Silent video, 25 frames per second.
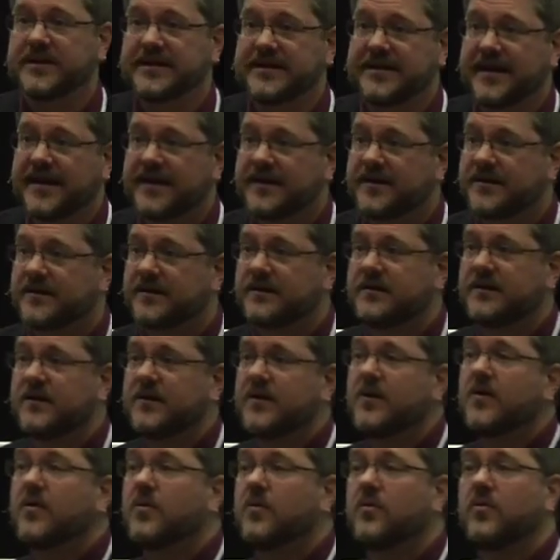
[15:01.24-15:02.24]
the data,
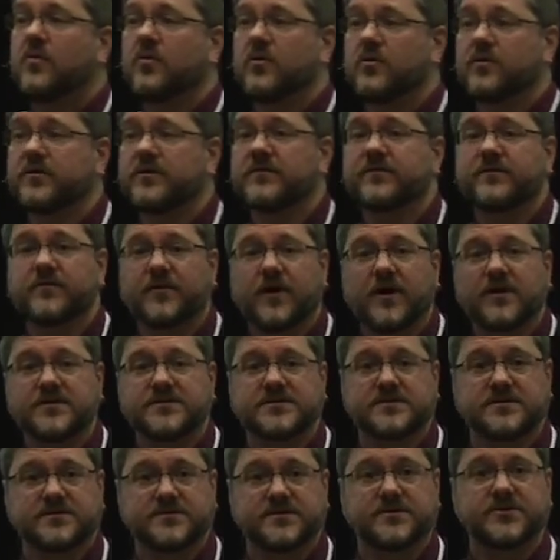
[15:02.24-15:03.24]
or the
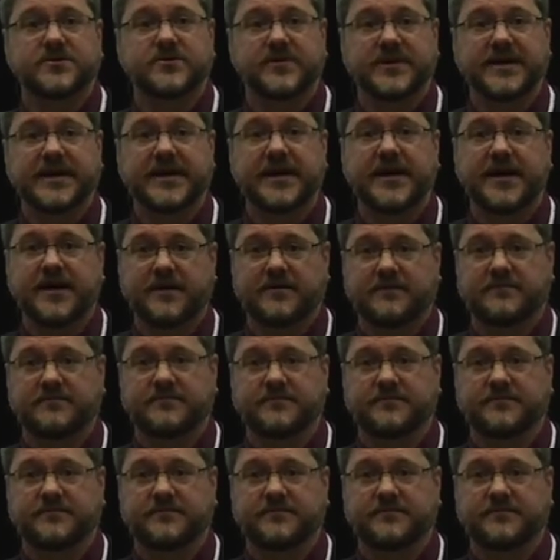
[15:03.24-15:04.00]
fraudsters are doing a hit?